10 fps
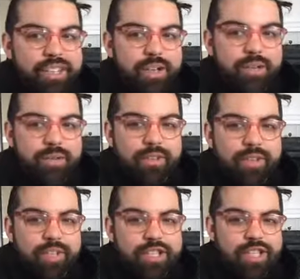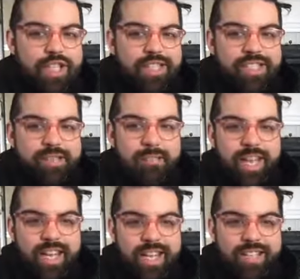So cushions,
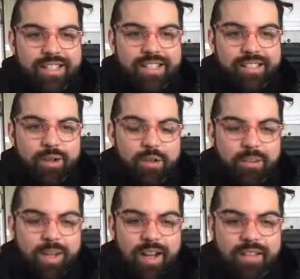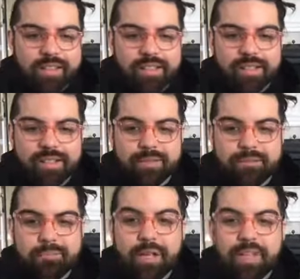blankets, yoga
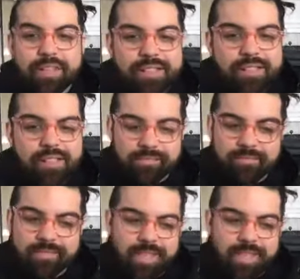blocks, books,